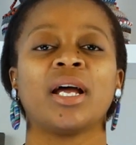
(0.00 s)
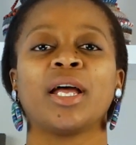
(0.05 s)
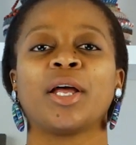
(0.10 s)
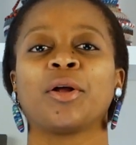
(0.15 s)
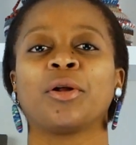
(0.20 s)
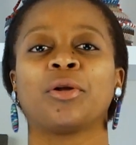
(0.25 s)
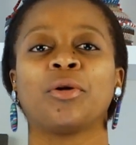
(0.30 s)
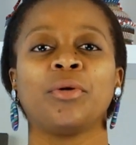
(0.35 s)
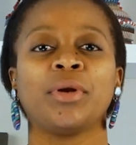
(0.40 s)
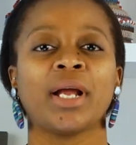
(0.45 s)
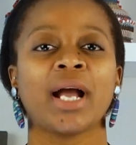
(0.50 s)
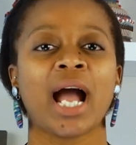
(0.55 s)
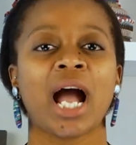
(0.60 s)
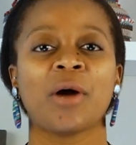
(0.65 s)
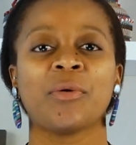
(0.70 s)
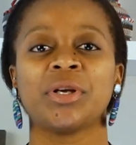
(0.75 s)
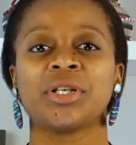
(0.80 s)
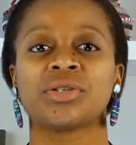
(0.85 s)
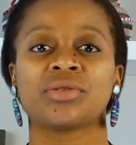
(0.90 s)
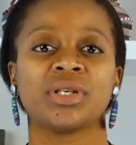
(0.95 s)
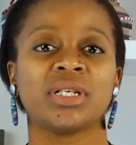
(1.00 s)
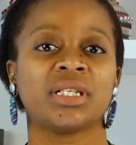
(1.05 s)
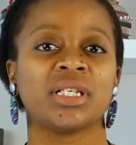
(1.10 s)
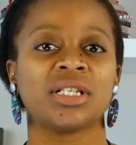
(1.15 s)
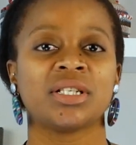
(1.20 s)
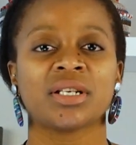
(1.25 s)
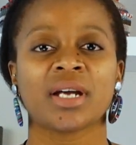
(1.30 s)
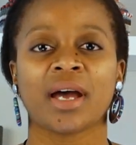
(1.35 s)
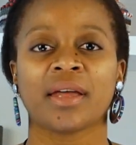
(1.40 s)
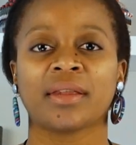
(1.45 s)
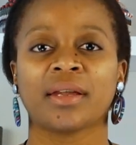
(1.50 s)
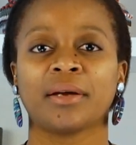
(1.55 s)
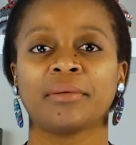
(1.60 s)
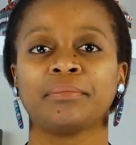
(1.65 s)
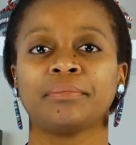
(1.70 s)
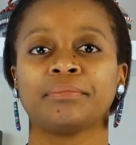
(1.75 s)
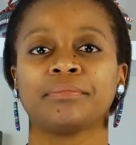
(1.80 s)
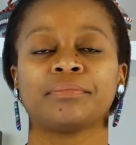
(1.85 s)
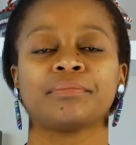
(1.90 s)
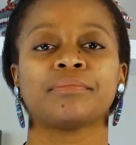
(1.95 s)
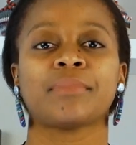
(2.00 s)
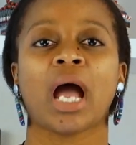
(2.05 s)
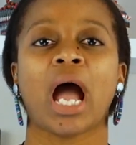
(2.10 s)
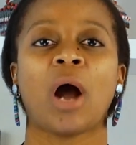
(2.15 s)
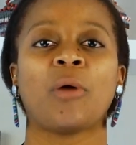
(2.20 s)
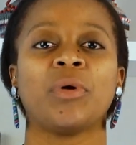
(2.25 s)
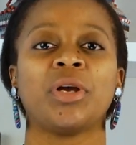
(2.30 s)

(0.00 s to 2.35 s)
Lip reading: including how we treat each other, how